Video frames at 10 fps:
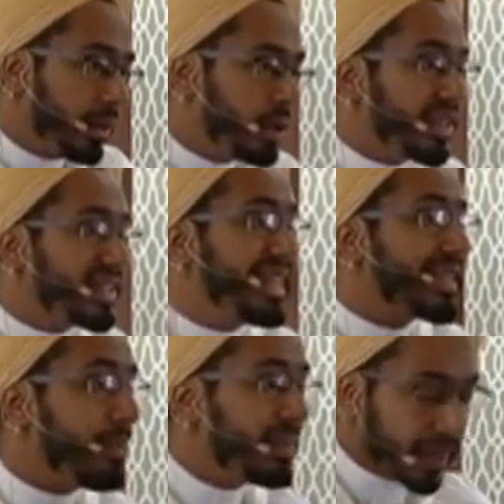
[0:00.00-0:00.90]
toss these
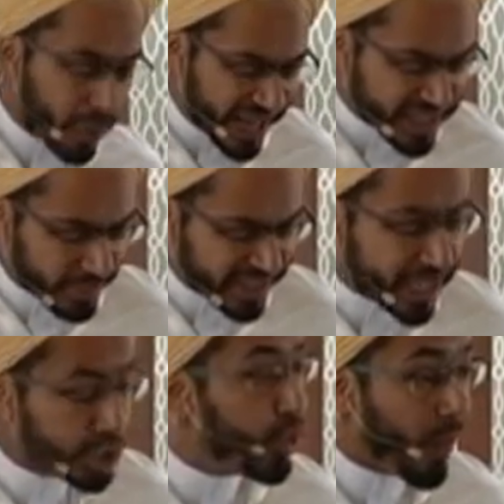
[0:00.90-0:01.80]
numbers about as much
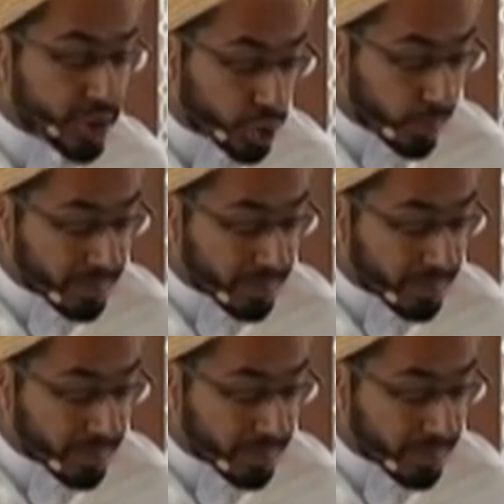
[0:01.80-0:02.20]
as you want to,